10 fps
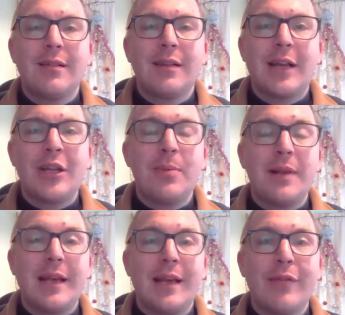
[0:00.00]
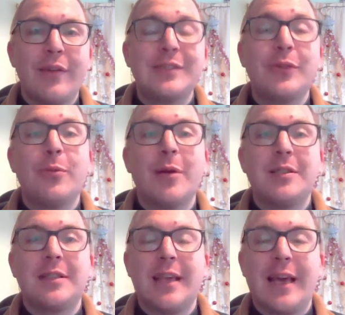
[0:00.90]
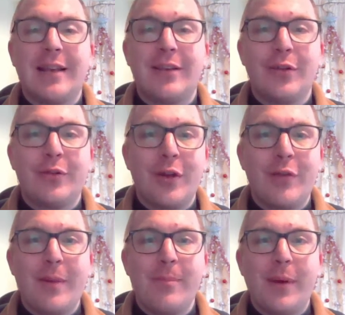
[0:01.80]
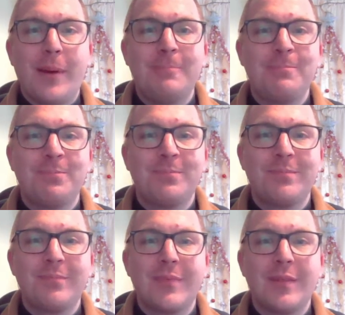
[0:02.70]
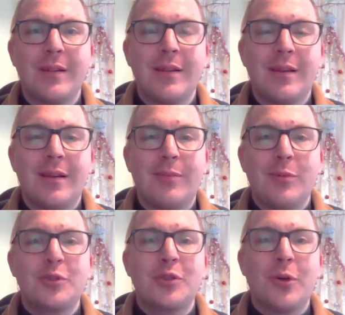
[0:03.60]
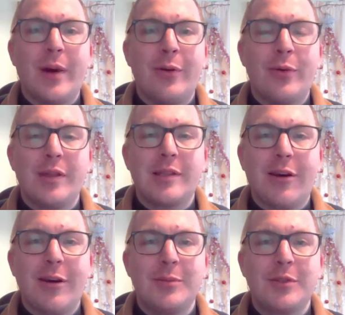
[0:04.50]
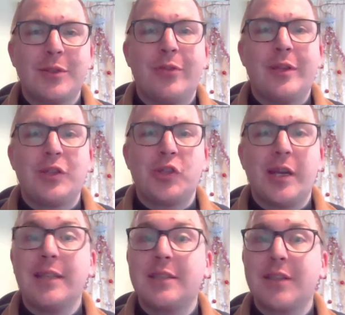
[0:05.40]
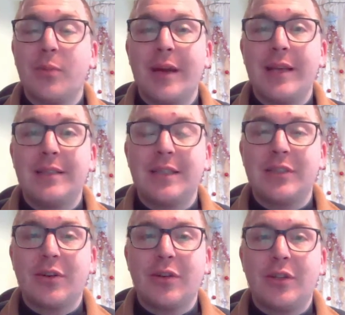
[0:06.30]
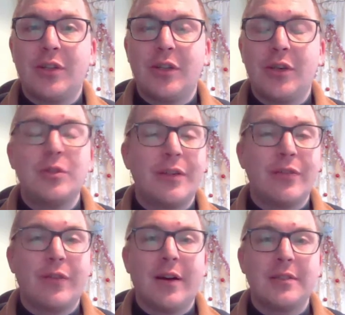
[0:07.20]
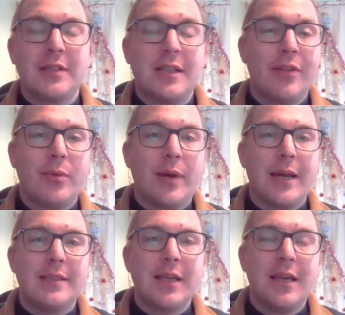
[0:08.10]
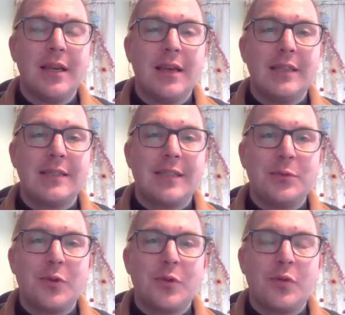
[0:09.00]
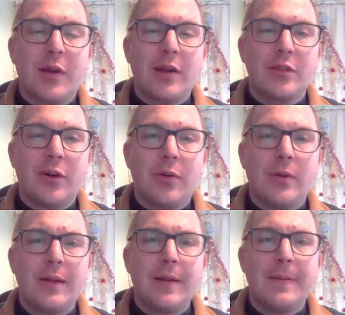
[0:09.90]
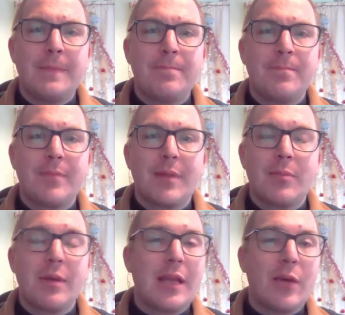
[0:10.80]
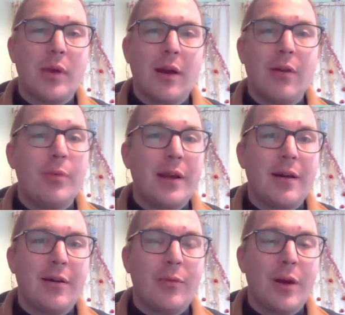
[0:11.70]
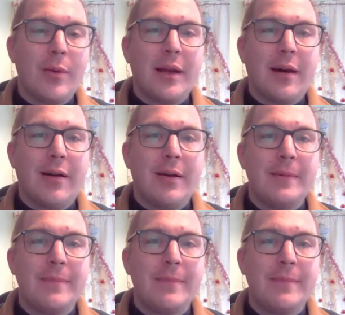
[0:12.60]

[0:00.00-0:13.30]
Can you believe it's almost the end of November? I'm not sure where all the time's gone this year. In some ways, it's gone hugely fast. In other ways, it seems to have dragged on. But there we are. We are where we are.